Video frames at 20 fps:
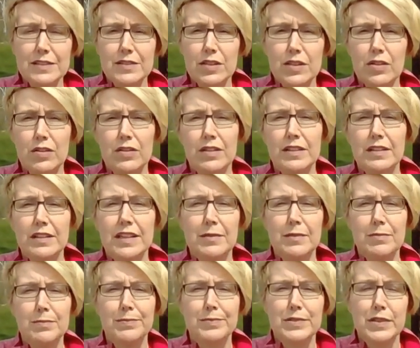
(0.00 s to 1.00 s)
so you can
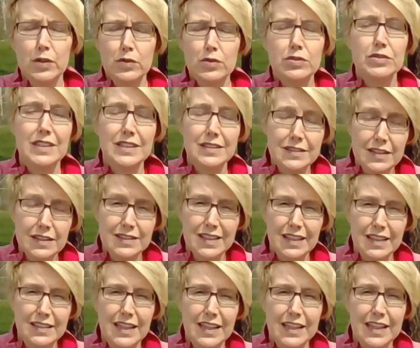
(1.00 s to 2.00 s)
keep social
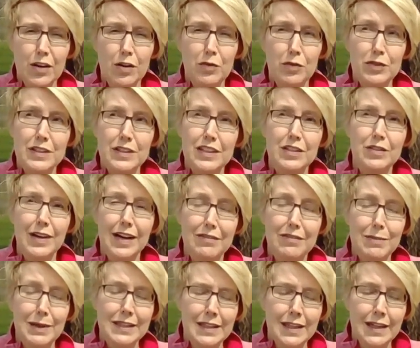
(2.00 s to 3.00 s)
distancing like hopefully you
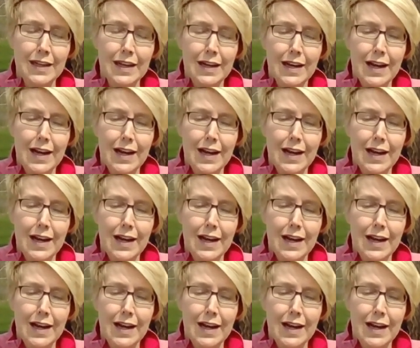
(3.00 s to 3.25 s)
have been.